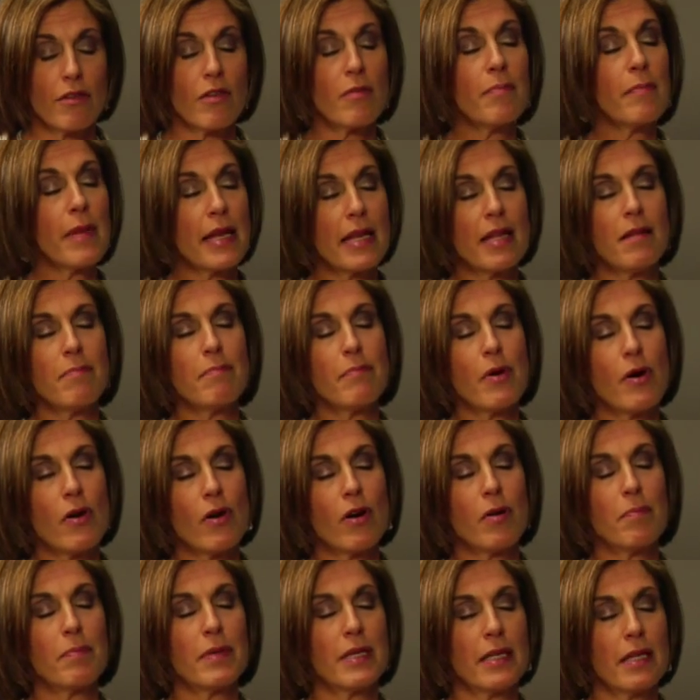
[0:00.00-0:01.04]
are many
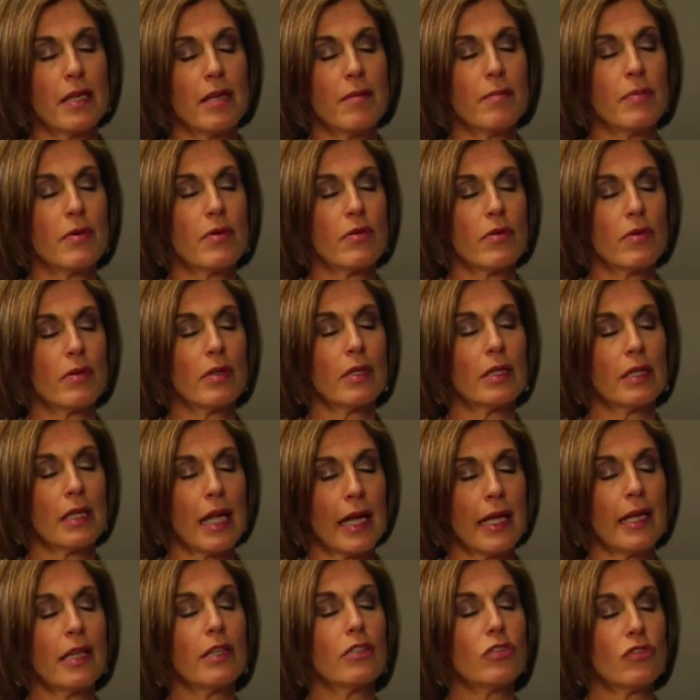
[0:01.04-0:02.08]
PARP
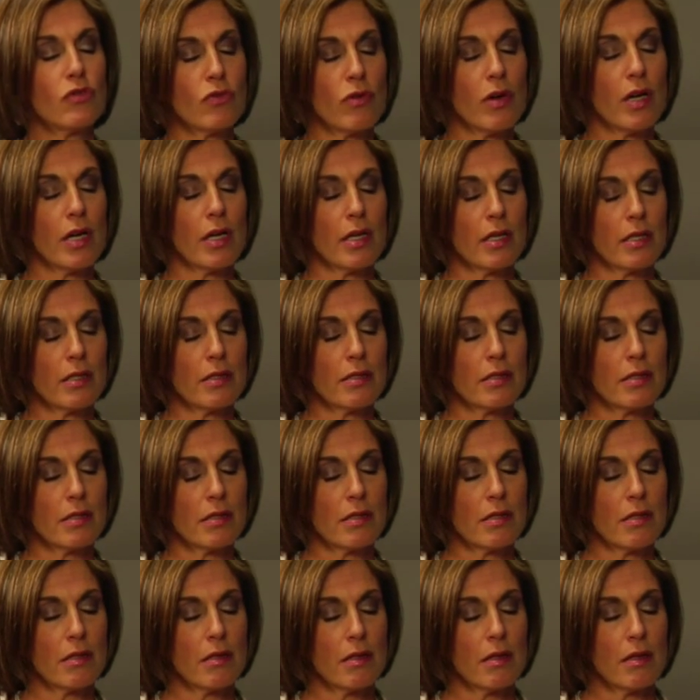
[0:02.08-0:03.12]
inhibitor-like
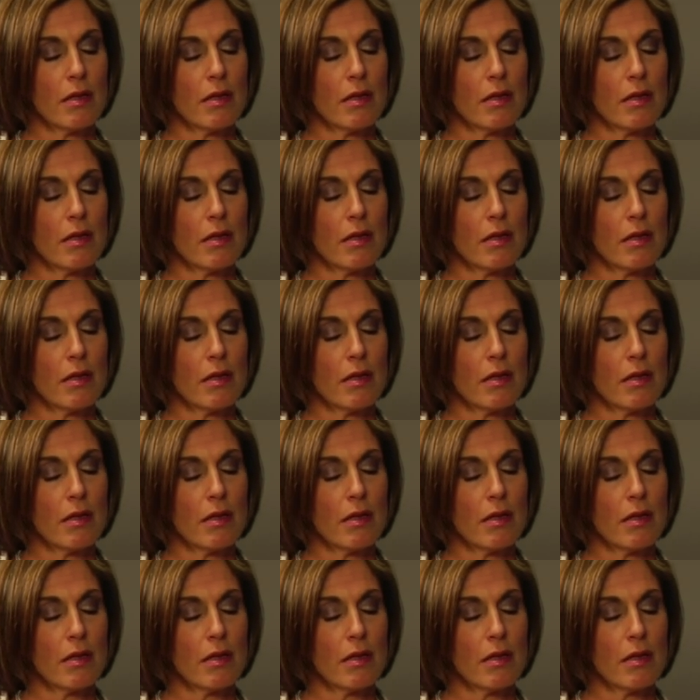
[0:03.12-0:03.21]
drugs